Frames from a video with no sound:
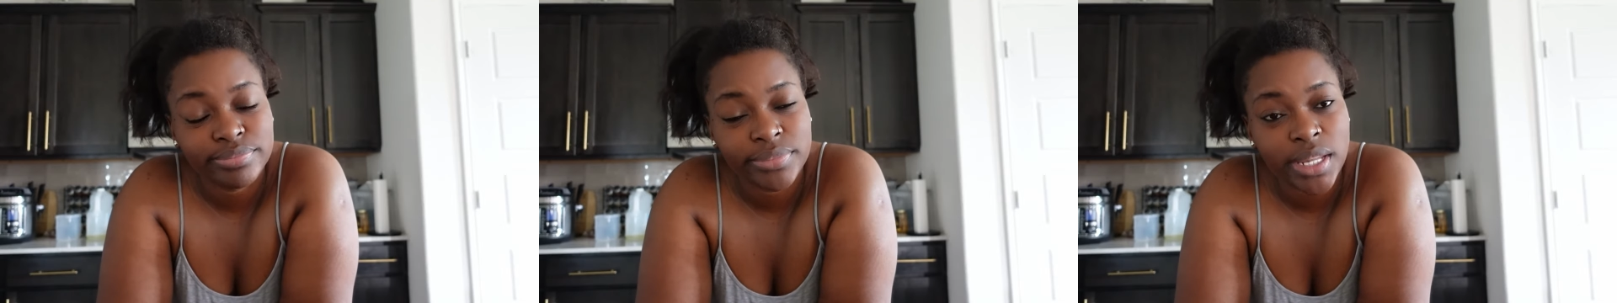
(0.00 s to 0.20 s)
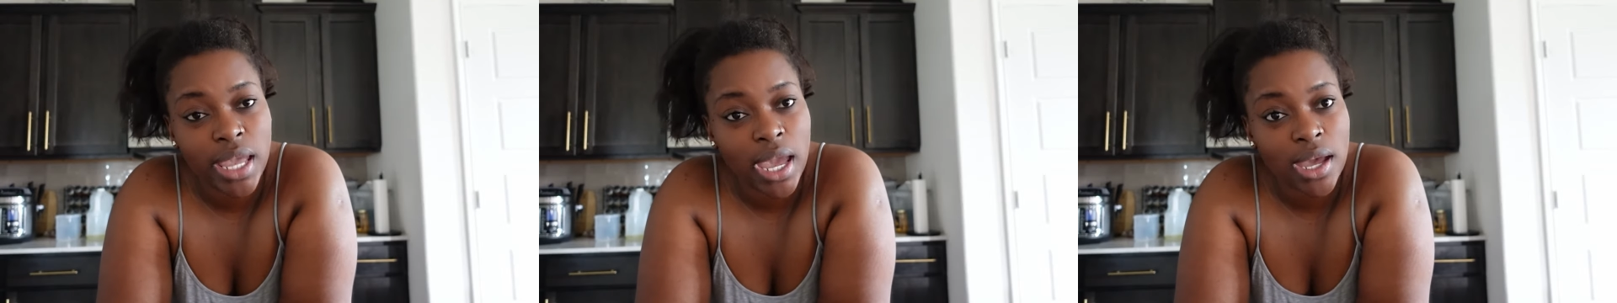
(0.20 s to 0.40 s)

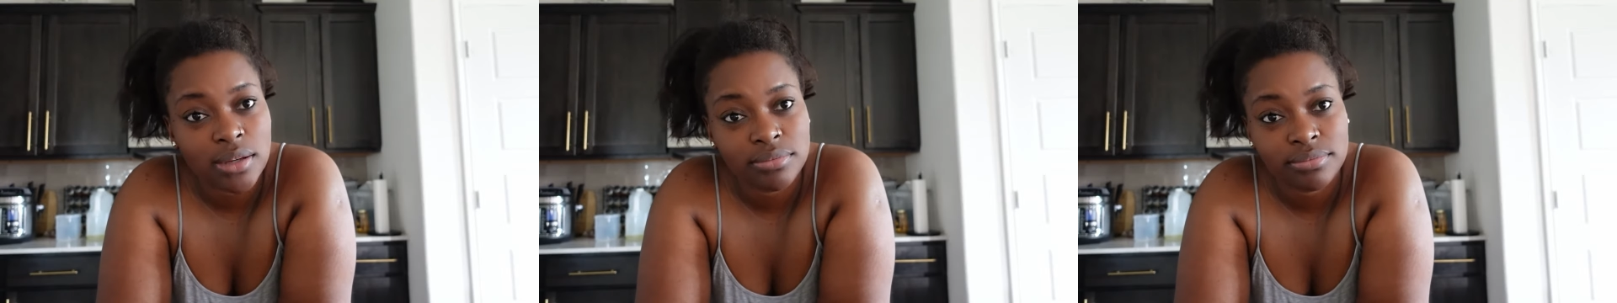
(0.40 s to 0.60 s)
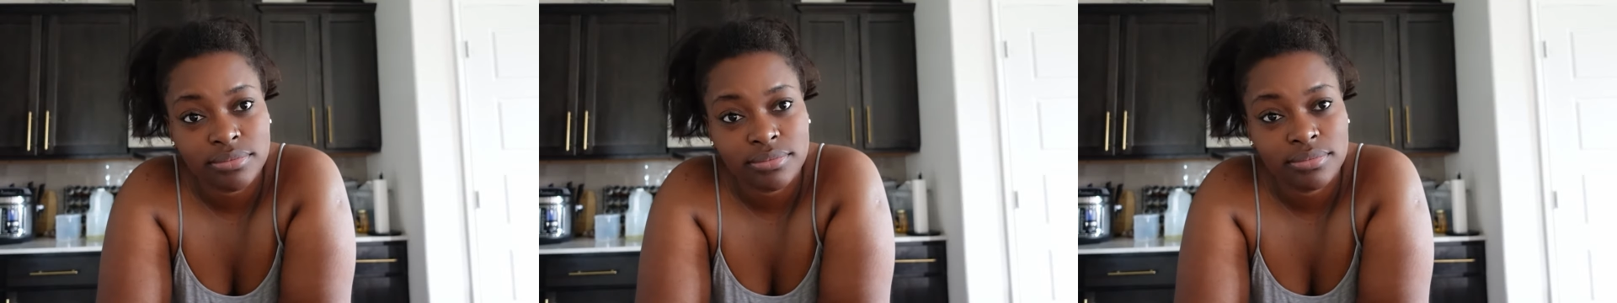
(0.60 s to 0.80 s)
Yeah.
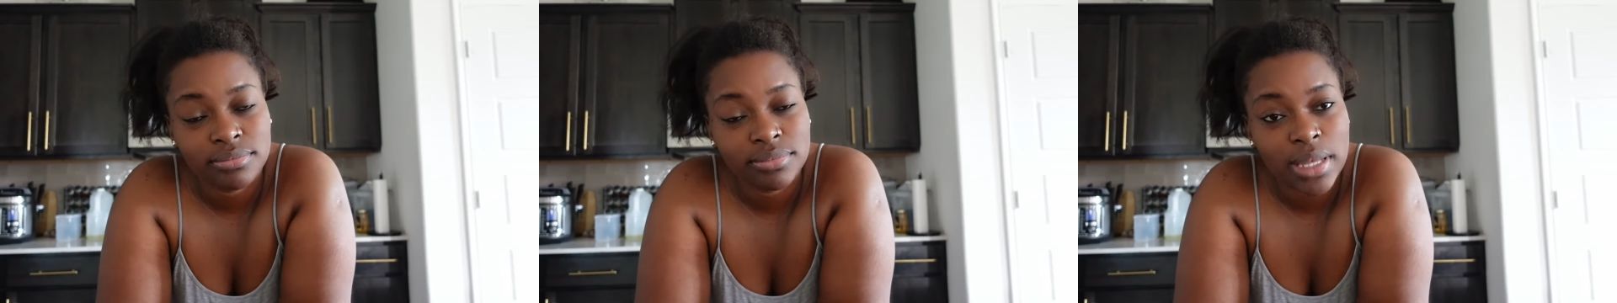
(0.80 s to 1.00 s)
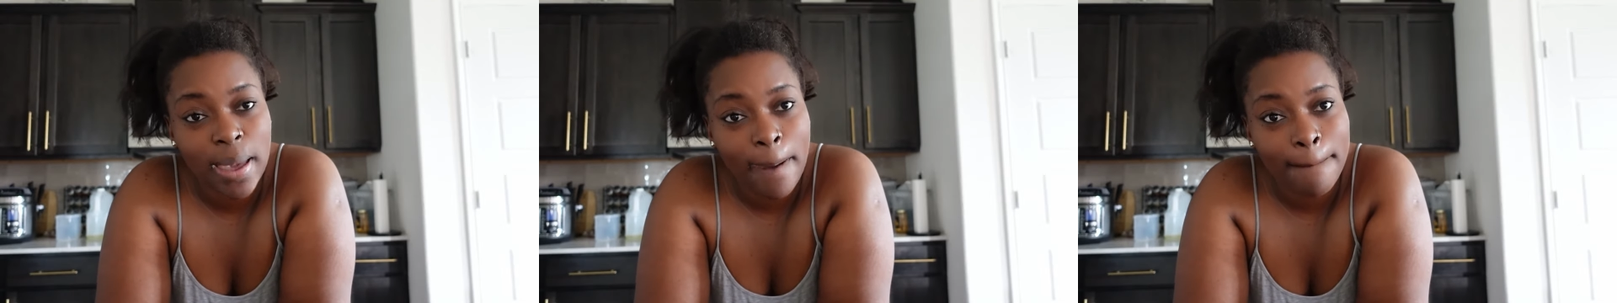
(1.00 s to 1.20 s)

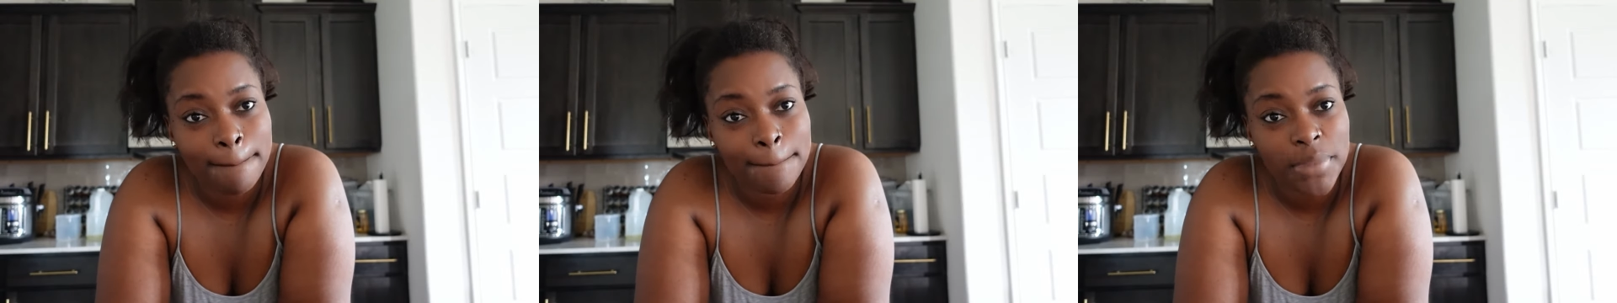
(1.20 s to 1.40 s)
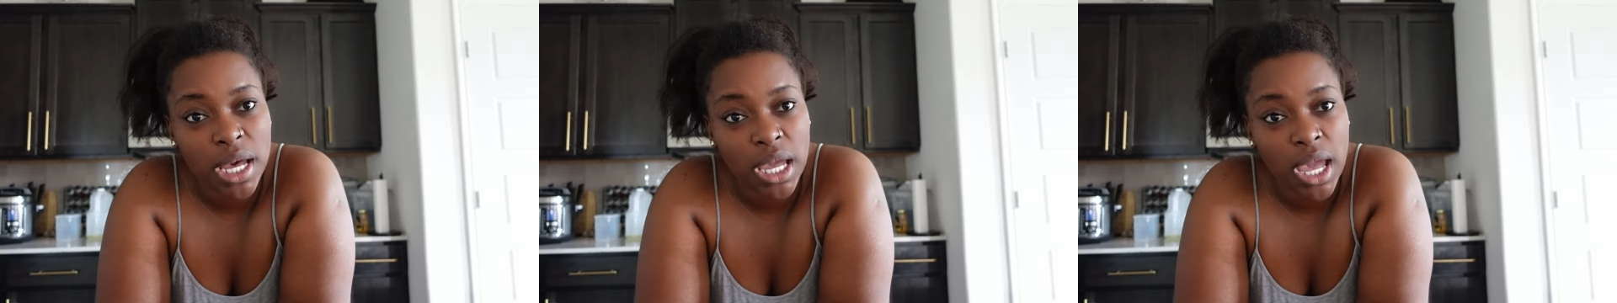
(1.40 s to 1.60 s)

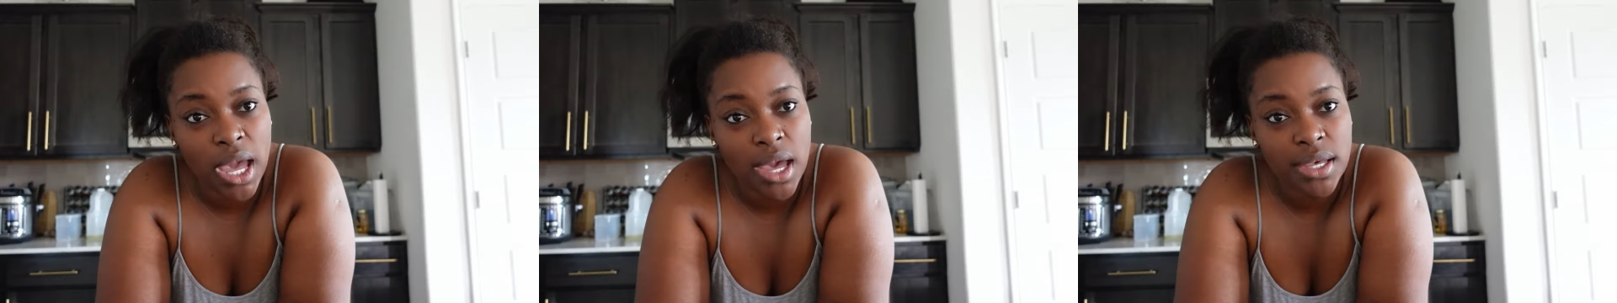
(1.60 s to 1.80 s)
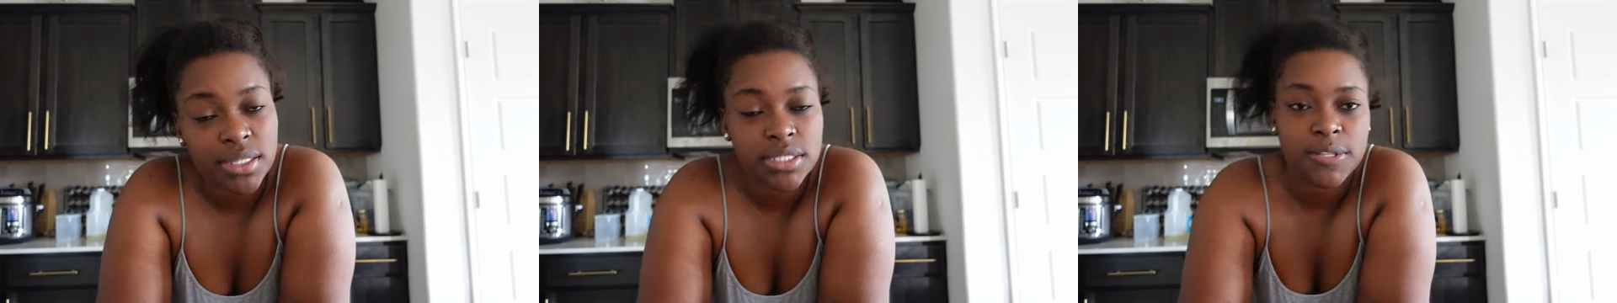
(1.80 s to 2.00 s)
Bye,
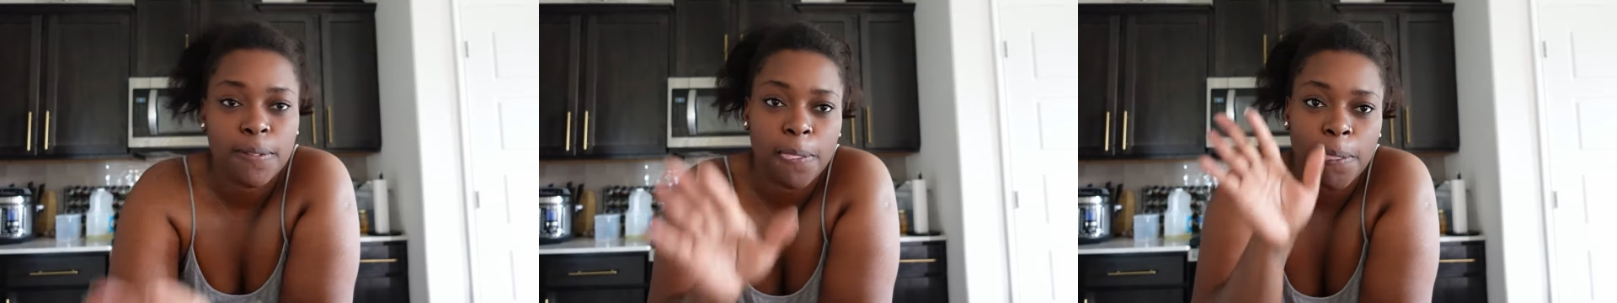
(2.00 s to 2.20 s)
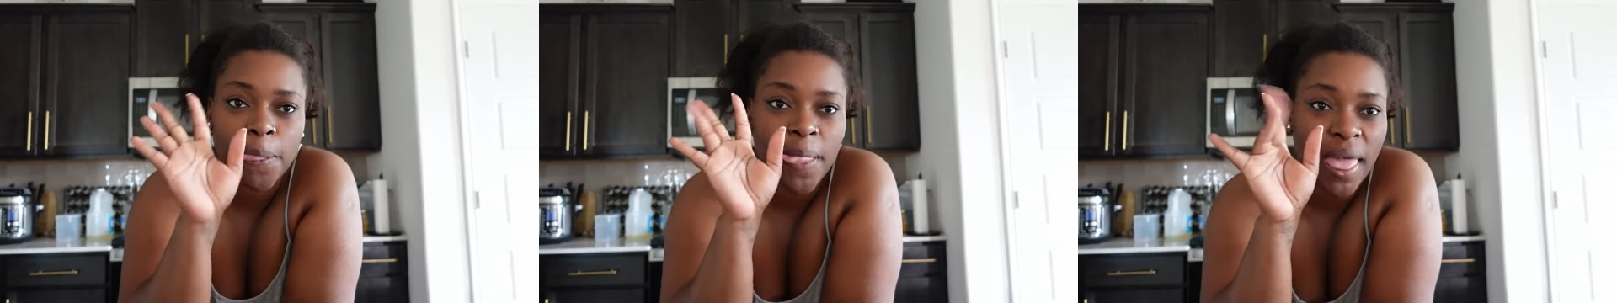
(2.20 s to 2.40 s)
guys.
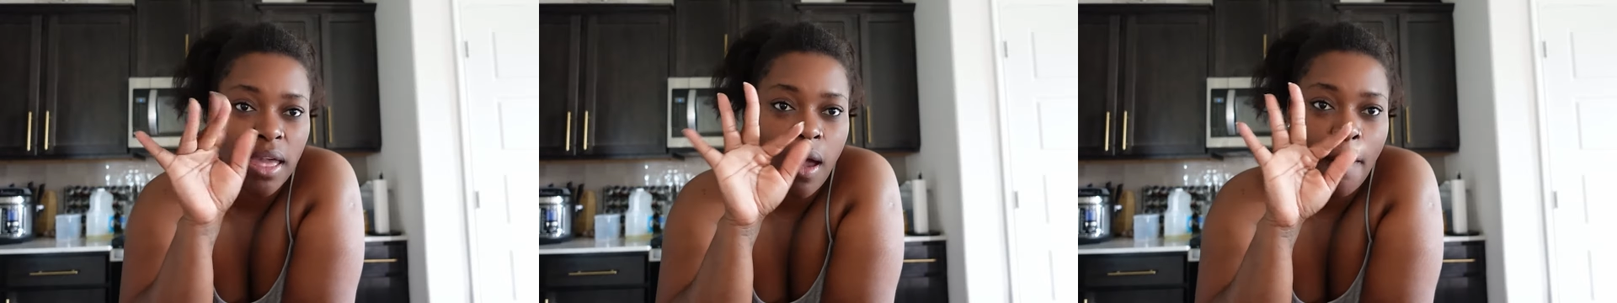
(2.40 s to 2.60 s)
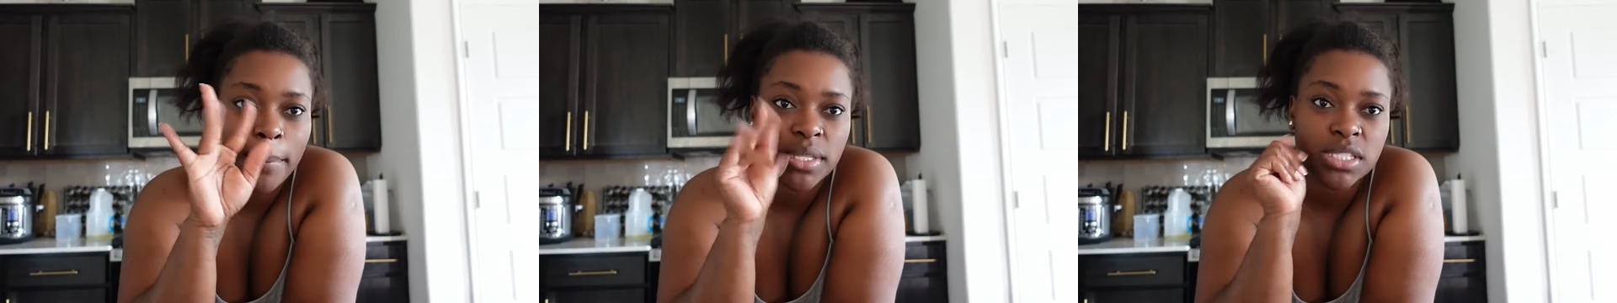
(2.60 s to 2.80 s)
Like,
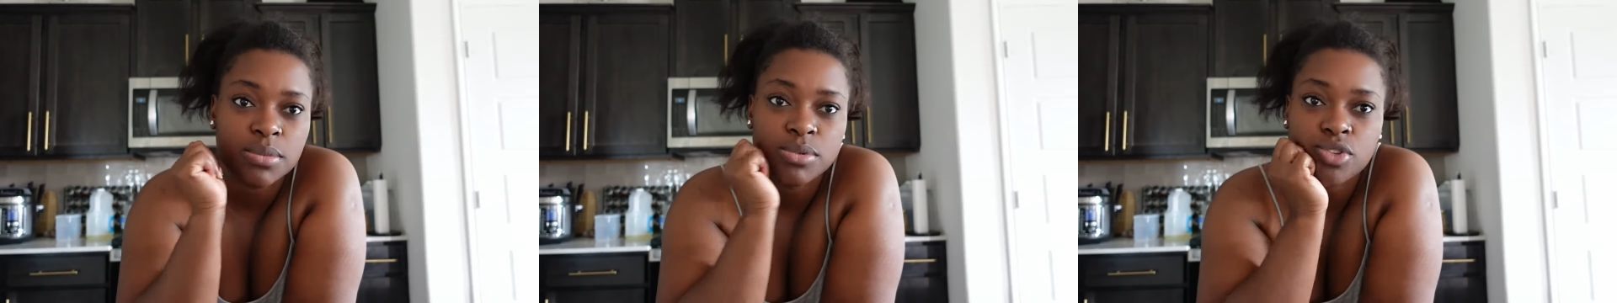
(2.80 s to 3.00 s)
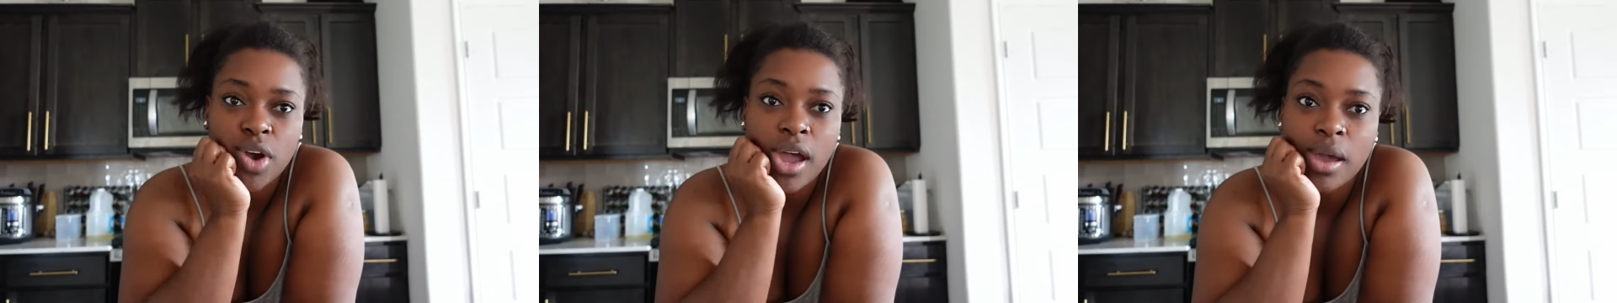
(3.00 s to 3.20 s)
comment,
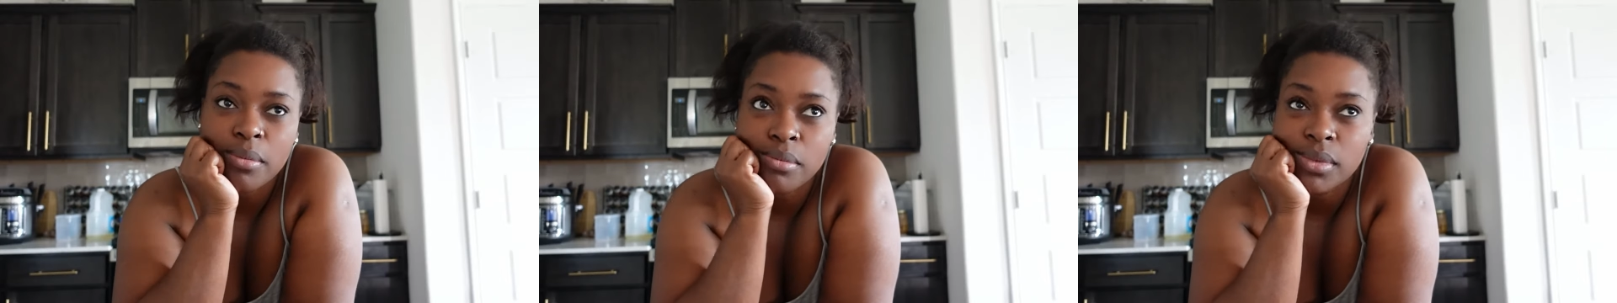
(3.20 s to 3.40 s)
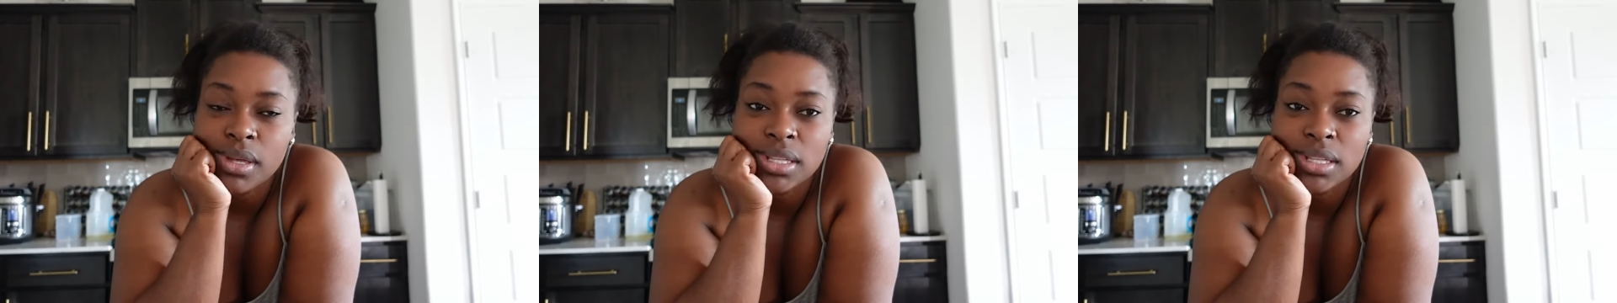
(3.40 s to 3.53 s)
subscribe.